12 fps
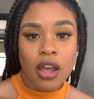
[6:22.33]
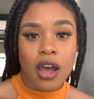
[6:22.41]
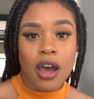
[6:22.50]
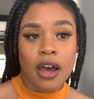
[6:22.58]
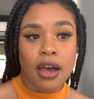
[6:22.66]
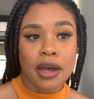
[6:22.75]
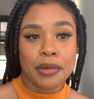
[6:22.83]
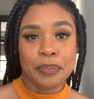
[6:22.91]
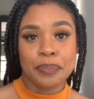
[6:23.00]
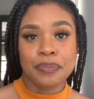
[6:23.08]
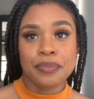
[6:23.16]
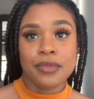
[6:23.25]

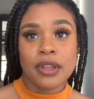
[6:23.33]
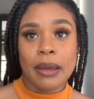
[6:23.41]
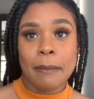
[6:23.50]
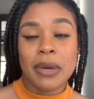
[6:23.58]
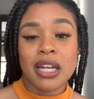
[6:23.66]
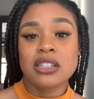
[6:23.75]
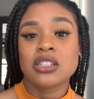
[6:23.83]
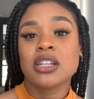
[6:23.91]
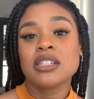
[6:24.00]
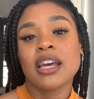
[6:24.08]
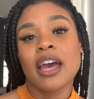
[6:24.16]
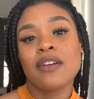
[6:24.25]
But it's good
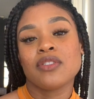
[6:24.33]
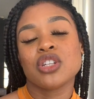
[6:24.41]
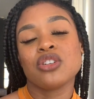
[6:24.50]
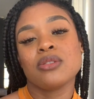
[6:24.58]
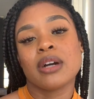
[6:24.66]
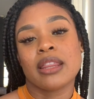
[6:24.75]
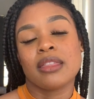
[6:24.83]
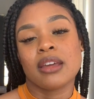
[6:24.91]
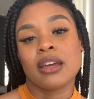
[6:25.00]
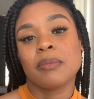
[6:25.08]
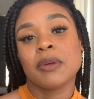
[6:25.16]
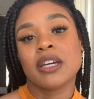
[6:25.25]
to have 2, I
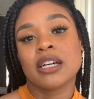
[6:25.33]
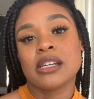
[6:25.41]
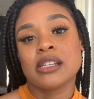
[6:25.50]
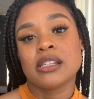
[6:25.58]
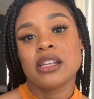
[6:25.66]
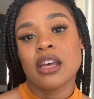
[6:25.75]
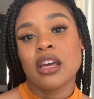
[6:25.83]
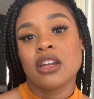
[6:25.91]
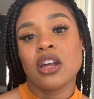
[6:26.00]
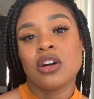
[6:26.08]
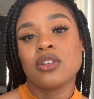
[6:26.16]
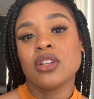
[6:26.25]
think, because
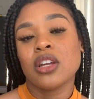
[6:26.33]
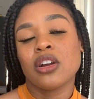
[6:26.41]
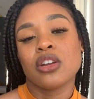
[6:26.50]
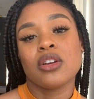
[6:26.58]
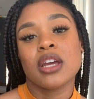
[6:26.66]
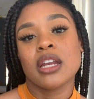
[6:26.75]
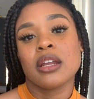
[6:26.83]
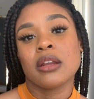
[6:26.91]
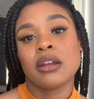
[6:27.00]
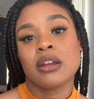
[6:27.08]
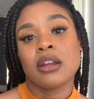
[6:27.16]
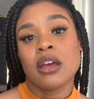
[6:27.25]
not only are you
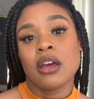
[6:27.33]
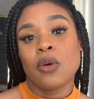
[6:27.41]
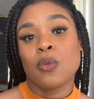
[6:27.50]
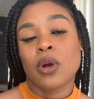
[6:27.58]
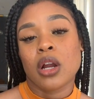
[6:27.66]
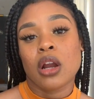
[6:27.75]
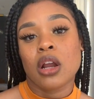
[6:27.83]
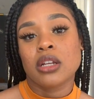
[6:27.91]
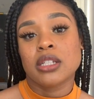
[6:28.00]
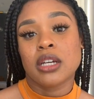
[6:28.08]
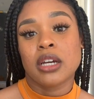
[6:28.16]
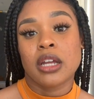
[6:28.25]
getting work
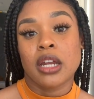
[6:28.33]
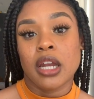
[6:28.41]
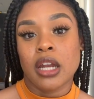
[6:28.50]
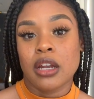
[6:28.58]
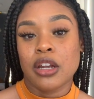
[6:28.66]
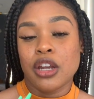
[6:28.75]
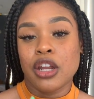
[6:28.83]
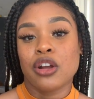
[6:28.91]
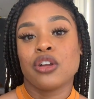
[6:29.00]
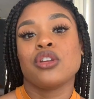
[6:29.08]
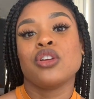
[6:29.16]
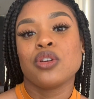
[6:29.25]
done near
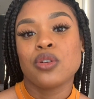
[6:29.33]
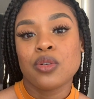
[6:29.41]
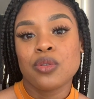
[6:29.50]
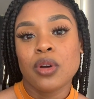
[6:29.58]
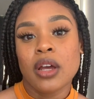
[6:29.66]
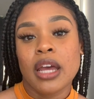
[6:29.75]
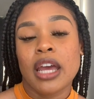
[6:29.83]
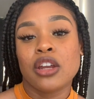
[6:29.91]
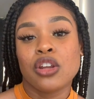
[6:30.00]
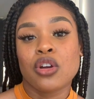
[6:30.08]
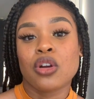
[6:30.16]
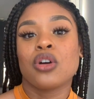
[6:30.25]
you in
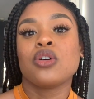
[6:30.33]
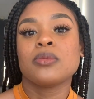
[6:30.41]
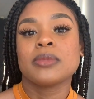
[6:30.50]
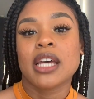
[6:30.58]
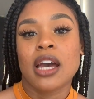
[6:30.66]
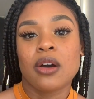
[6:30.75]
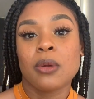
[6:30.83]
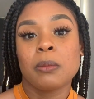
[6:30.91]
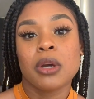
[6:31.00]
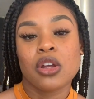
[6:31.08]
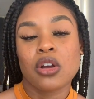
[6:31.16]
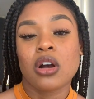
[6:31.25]
your hometown,
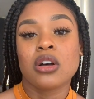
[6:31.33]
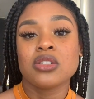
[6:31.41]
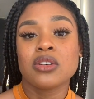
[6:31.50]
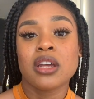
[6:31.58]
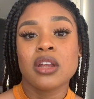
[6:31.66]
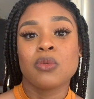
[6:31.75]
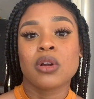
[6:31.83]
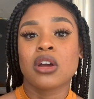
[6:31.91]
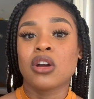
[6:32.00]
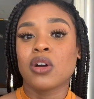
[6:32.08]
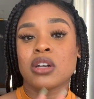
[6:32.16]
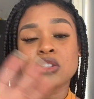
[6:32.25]
but you're also getting work
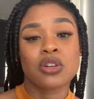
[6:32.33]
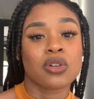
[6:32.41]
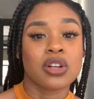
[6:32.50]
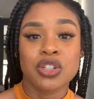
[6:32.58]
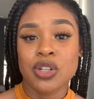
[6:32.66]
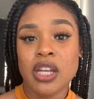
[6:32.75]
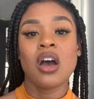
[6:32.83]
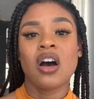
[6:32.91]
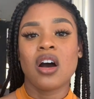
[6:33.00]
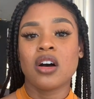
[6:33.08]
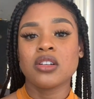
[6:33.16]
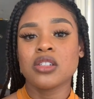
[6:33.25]
across the country.
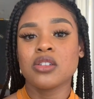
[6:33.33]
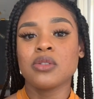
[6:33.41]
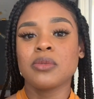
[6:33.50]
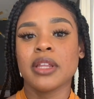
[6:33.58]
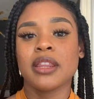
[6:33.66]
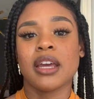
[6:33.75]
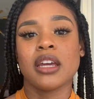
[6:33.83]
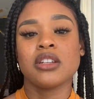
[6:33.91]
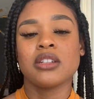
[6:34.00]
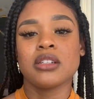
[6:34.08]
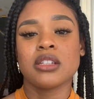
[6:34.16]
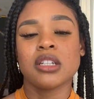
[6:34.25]
Also, with
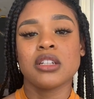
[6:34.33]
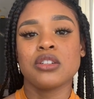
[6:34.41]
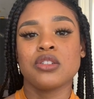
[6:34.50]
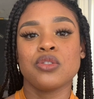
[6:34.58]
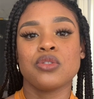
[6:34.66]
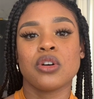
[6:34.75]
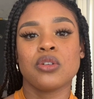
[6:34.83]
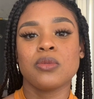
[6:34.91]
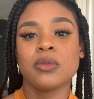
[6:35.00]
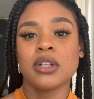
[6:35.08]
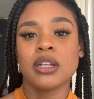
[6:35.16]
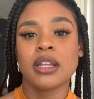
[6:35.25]
agencies, you don't
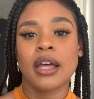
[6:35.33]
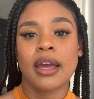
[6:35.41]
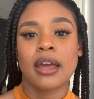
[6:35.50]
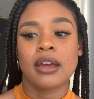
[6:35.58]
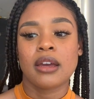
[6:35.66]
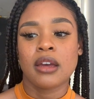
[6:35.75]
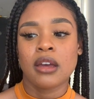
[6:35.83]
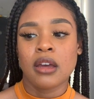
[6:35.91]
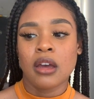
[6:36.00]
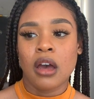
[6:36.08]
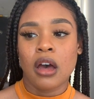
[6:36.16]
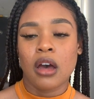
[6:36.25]
want
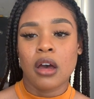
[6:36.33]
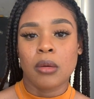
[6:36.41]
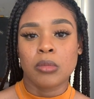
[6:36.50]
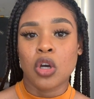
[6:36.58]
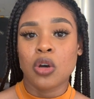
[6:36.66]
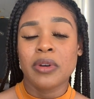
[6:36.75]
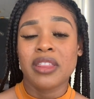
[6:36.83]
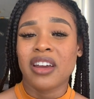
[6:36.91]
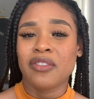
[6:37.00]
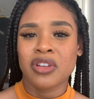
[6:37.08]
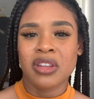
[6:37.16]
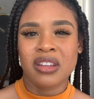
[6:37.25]
to go with
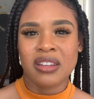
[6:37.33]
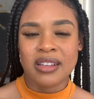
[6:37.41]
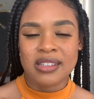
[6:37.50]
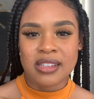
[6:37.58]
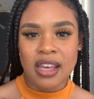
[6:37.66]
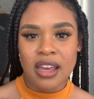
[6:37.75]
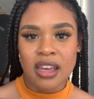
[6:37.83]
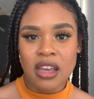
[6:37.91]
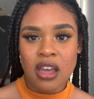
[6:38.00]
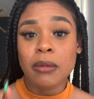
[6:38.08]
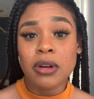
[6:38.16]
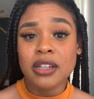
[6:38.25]
everything they say.
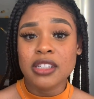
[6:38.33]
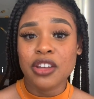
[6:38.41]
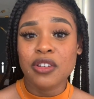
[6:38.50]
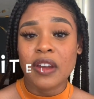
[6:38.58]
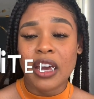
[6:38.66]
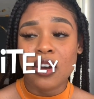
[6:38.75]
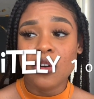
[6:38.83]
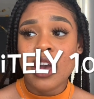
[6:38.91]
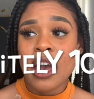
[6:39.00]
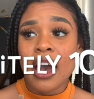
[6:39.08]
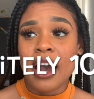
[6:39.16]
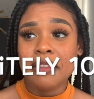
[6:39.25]
I'm going to tell you now,
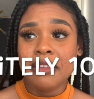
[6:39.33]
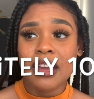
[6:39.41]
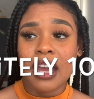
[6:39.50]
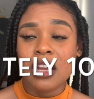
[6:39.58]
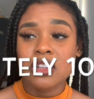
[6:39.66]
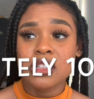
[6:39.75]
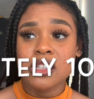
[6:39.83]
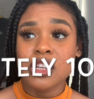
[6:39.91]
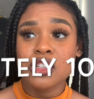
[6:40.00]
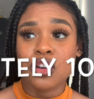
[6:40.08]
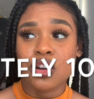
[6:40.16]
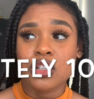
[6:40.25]
I think agencies
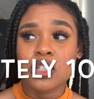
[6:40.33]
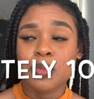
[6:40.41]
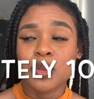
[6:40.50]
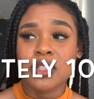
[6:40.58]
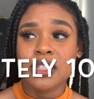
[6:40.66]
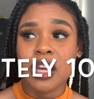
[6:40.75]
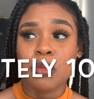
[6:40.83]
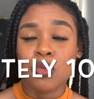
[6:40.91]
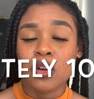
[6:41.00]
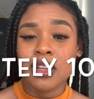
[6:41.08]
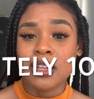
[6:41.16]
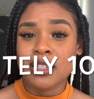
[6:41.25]
aren't supposed to take more
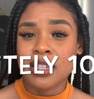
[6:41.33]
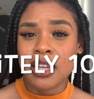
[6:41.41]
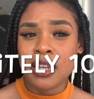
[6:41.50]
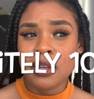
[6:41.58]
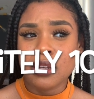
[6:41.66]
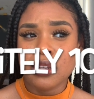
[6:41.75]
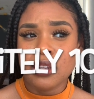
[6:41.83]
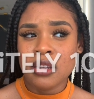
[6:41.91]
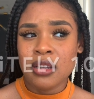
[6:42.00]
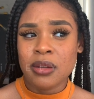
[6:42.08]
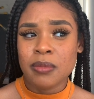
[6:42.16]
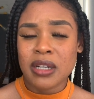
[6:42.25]
than
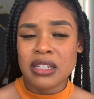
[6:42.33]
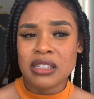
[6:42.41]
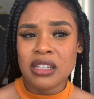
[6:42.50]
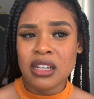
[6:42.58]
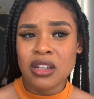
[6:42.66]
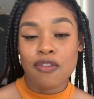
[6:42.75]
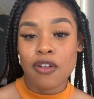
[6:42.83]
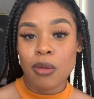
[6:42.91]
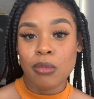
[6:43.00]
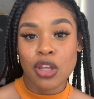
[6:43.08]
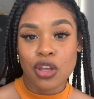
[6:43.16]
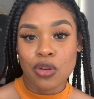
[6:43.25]
10% from
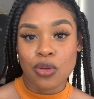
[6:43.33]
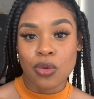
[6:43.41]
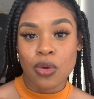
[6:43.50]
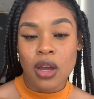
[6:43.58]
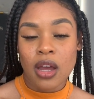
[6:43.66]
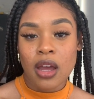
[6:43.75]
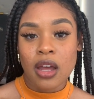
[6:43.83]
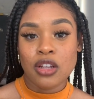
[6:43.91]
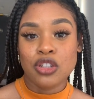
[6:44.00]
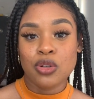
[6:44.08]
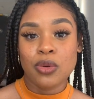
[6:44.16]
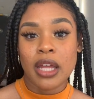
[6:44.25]
you
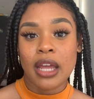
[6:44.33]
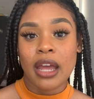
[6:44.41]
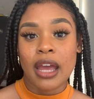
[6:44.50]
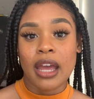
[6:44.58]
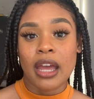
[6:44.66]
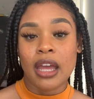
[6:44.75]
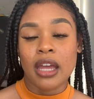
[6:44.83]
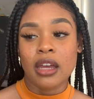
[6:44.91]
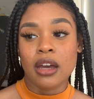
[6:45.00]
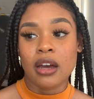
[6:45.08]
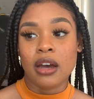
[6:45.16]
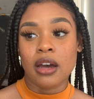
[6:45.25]
doing
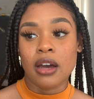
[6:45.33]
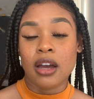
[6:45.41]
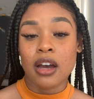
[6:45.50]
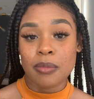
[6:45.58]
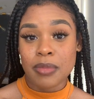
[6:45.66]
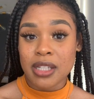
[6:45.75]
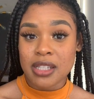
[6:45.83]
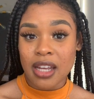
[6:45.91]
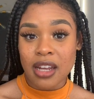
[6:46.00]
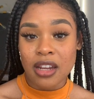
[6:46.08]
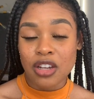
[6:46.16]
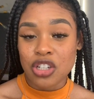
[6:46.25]
a
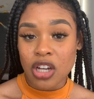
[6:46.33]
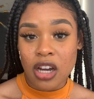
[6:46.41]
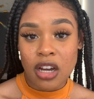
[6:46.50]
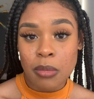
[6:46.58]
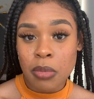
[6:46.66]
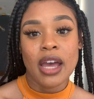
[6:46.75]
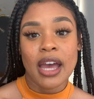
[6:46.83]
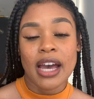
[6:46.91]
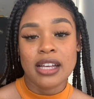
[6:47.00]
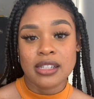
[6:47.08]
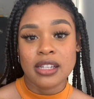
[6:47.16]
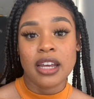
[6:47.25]
compensated job
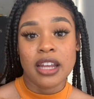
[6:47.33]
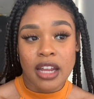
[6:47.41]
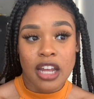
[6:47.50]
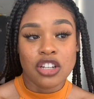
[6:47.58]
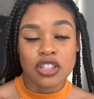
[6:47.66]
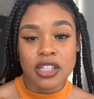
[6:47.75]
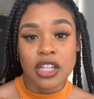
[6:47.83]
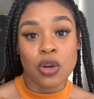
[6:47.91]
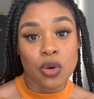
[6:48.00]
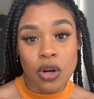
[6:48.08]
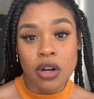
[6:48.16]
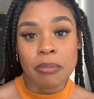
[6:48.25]
as an agency
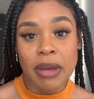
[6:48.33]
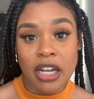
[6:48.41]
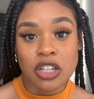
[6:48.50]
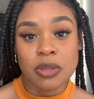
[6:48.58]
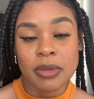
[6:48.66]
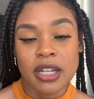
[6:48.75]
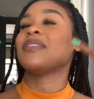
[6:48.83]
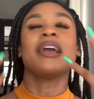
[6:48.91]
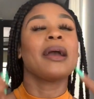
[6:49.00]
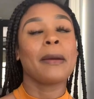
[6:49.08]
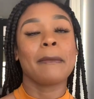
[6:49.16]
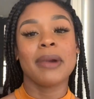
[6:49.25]
or management.
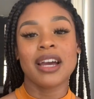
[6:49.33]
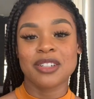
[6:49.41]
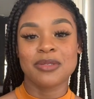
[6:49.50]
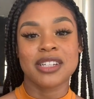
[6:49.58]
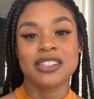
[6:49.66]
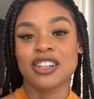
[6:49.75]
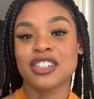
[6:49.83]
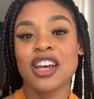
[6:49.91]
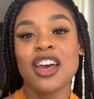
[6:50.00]
Back to research.